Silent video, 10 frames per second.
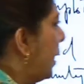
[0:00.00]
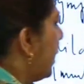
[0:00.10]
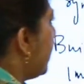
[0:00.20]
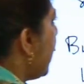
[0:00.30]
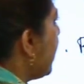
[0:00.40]

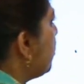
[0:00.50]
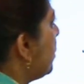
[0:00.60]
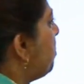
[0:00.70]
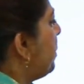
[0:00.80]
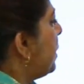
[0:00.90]
it
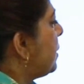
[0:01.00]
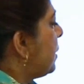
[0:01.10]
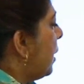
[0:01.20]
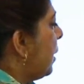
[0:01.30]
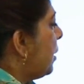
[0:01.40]
actually
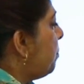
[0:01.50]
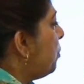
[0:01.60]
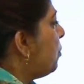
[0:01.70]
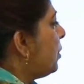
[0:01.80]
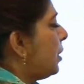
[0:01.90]
builds the
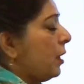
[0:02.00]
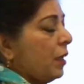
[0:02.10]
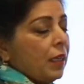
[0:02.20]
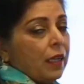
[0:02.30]
immunity.